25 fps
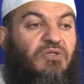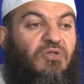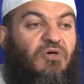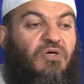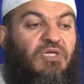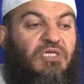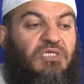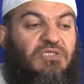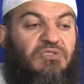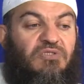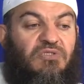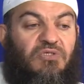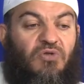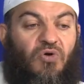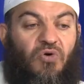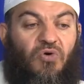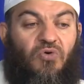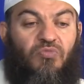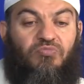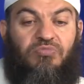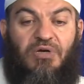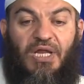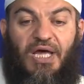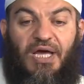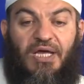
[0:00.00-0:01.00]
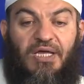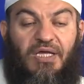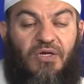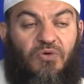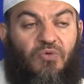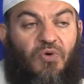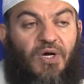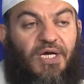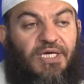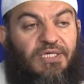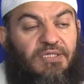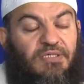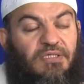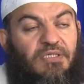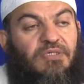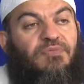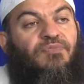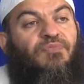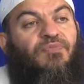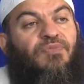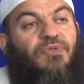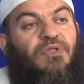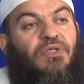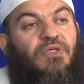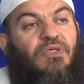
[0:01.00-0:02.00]
There is no black and white.
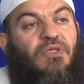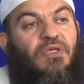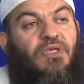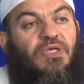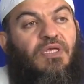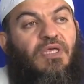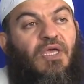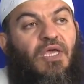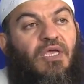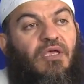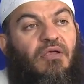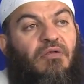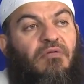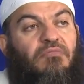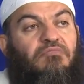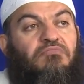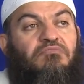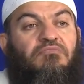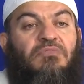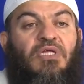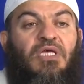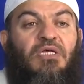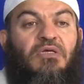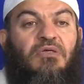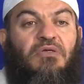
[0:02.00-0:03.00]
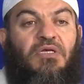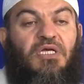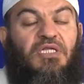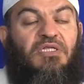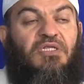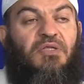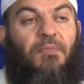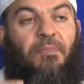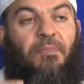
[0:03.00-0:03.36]
Okay? It